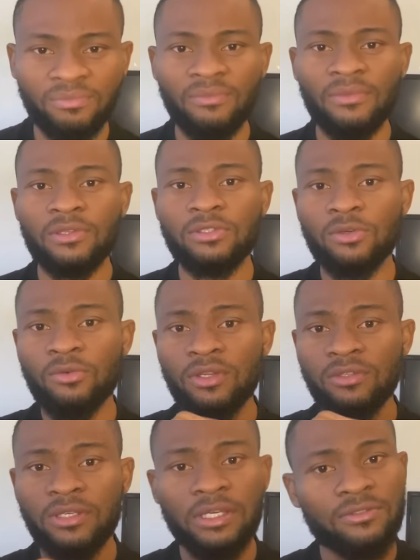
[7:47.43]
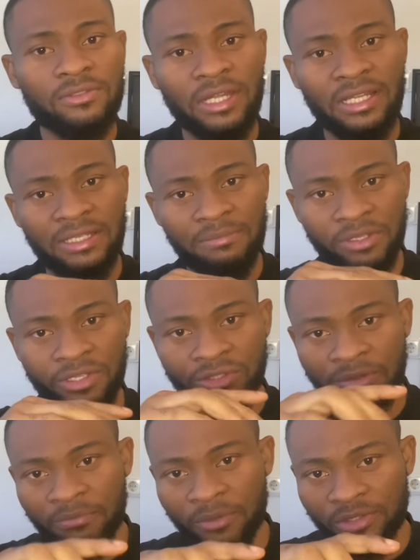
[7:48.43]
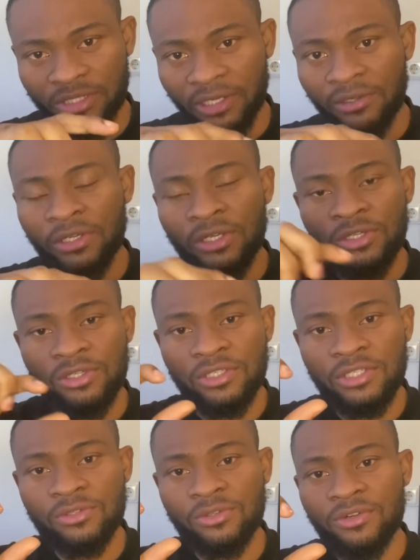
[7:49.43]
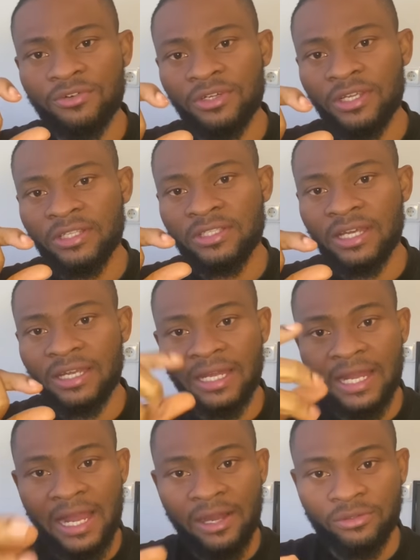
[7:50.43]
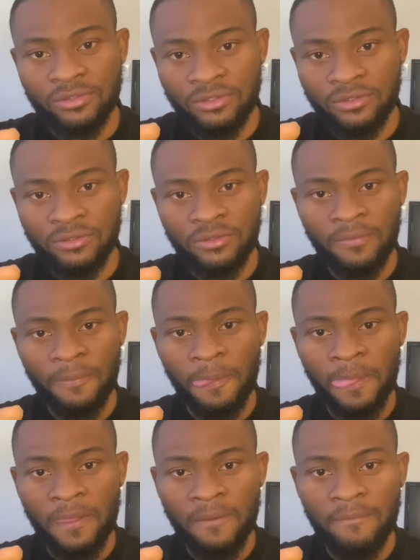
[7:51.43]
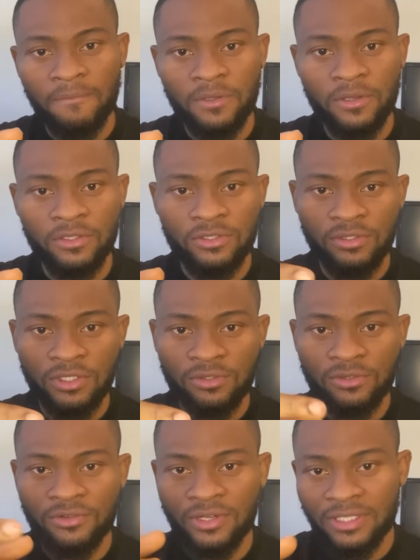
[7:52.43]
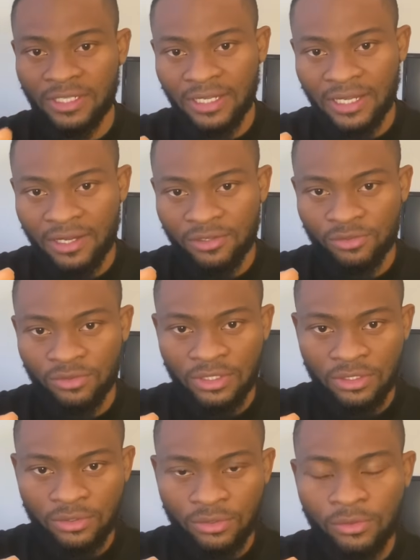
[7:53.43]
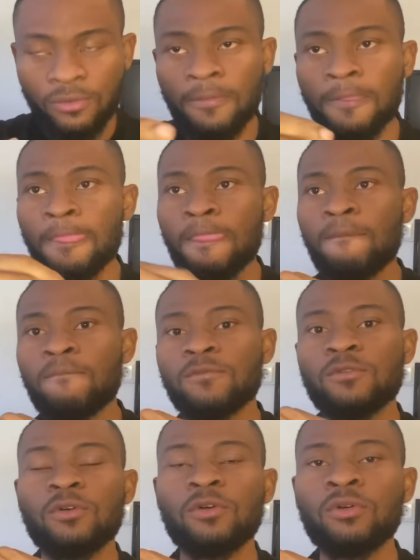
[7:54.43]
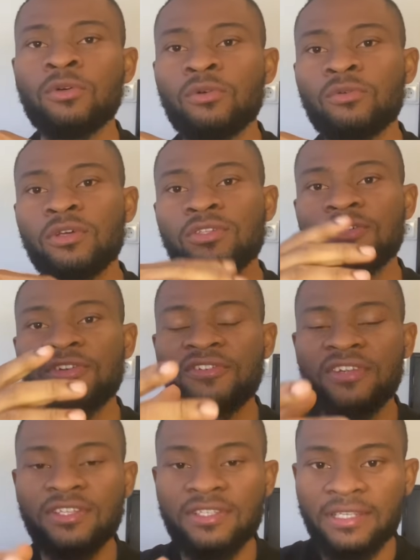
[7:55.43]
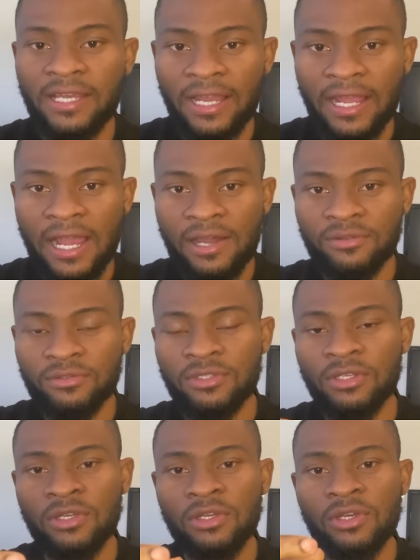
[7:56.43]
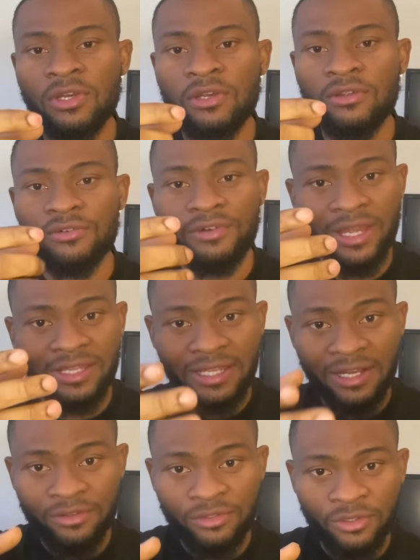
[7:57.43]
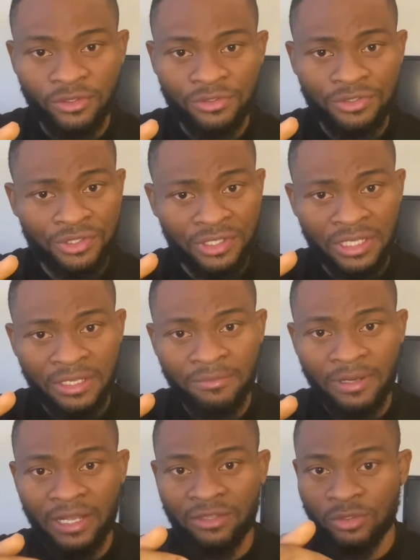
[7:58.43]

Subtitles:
So when you get to that application portal, you need to create an account, because you need to create an account with the school. So once you create the account, write down your username and your